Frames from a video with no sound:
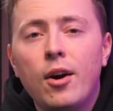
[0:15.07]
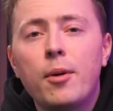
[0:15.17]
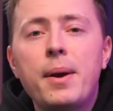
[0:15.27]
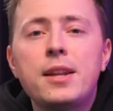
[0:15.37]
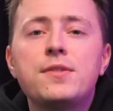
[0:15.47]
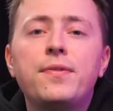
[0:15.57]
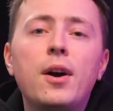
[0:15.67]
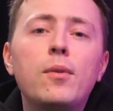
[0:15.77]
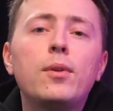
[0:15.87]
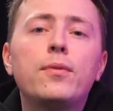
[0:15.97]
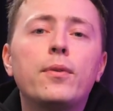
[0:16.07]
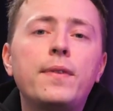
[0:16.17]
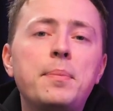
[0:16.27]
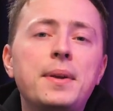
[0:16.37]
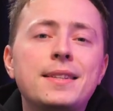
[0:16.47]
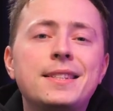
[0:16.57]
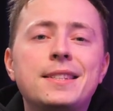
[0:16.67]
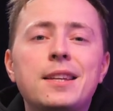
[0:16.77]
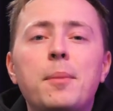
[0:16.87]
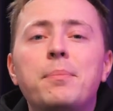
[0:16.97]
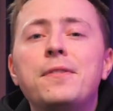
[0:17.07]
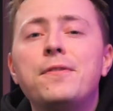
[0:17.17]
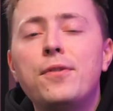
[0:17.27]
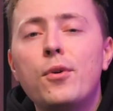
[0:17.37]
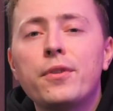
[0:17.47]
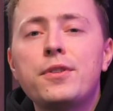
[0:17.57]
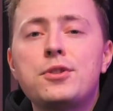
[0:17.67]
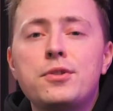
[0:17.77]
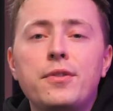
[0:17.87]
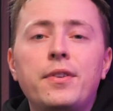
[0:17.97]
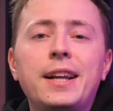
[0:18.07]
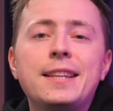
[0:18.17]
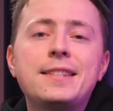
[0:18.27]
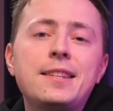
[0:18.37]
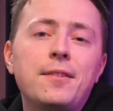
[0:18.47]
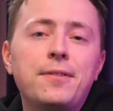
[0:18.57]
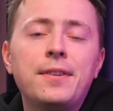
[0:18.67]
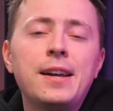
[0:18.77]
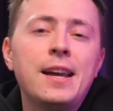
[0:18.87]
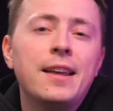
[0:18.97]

Our managed firewall for V P S is set up before the server itself.